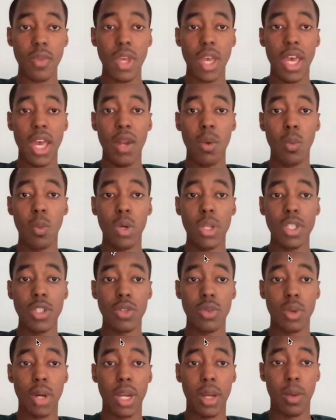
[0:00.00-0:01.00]
And when
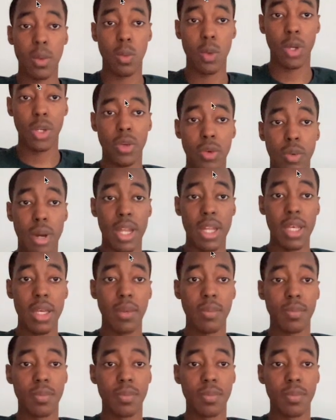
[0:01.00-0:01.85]
you're ready,